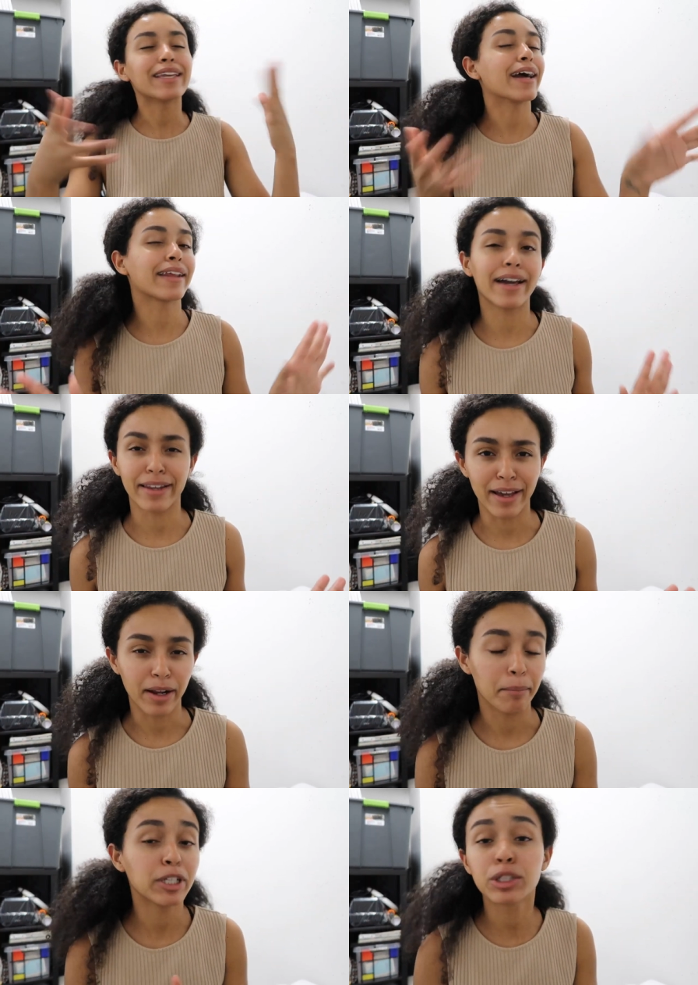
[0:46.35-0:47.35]
yada yada
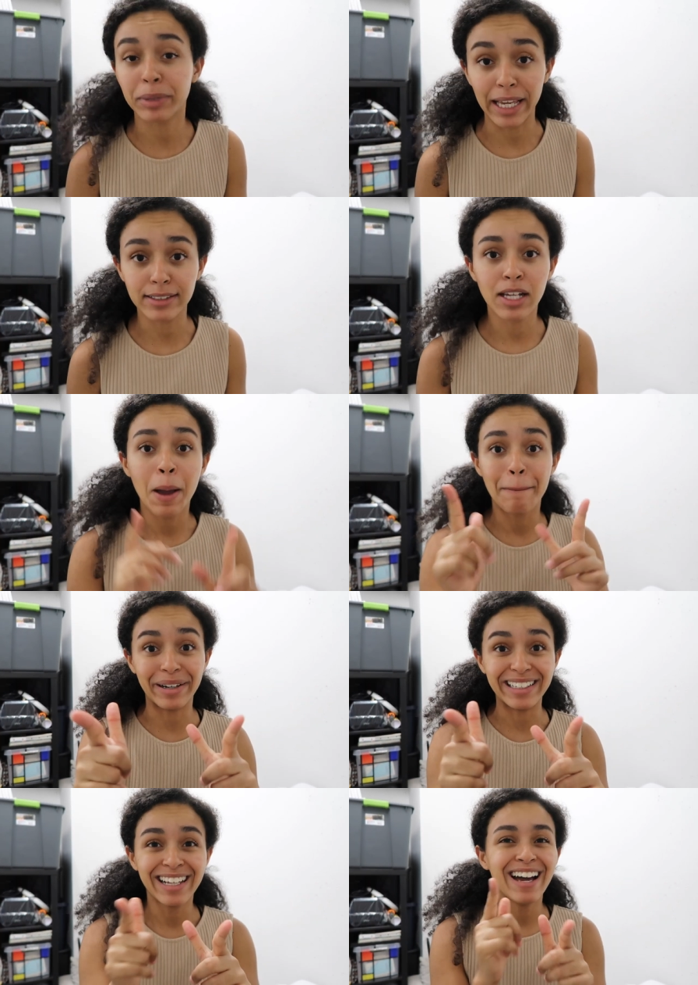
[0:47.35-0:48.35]
yada, bunch of BS.
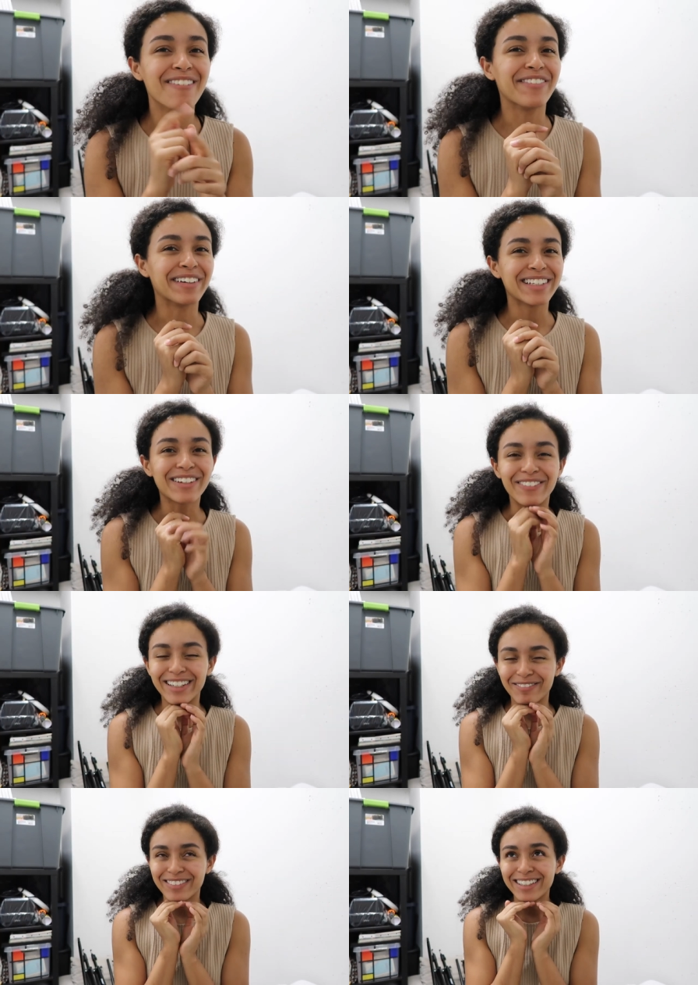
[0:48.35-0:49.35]
But I'm finally
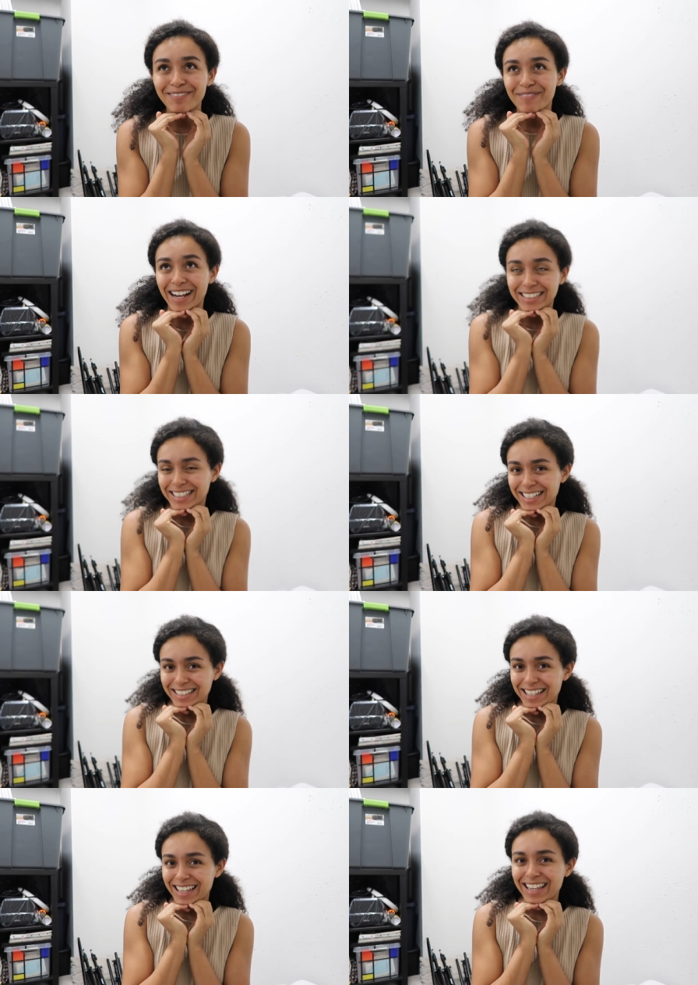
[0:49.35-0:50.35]
going back to
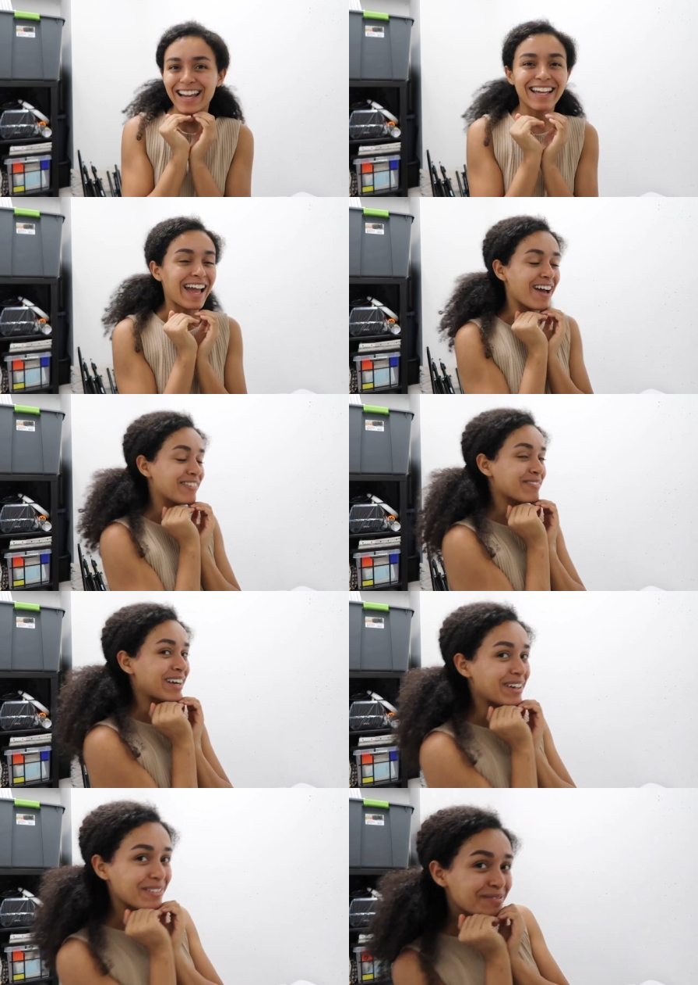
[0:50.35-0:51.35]
LA and having
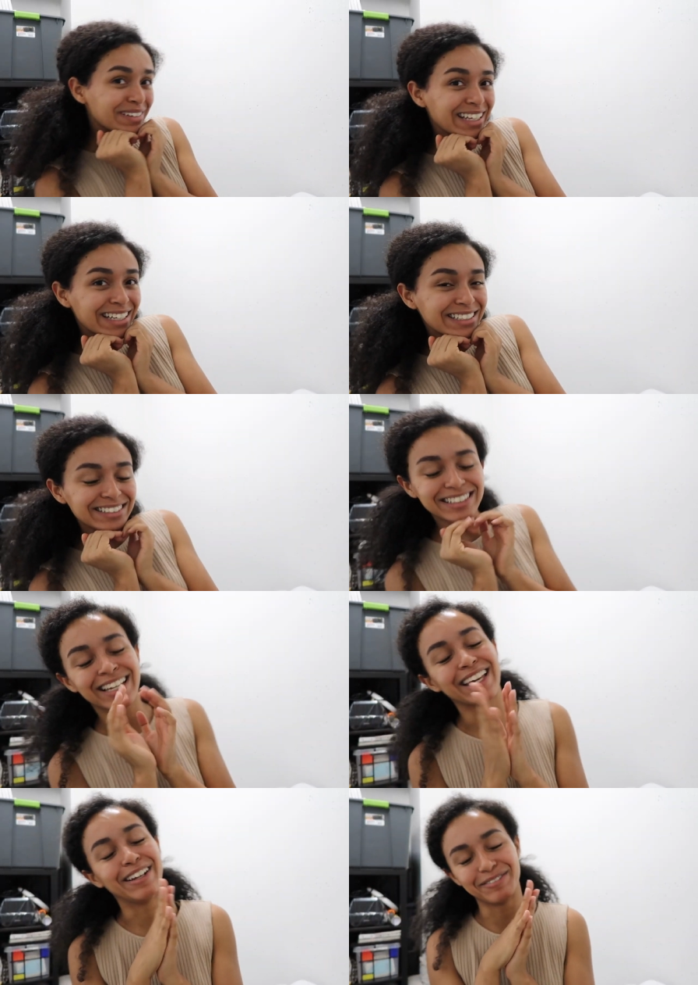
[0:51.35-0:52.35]
my own place, and